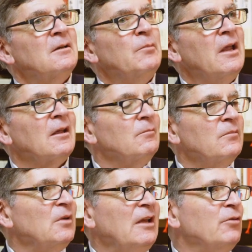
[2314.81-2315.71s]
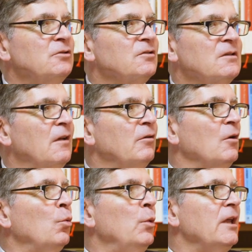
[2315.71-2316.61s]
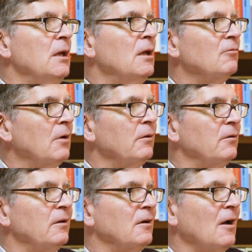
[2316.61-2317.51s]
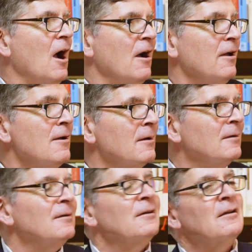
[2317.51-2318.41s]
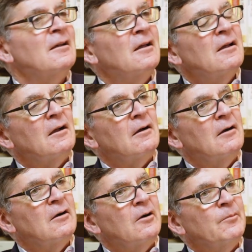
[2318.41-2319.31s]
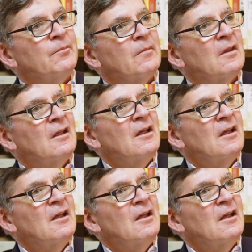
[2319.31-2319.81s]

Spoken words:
make it even just give it a we rather than an I. And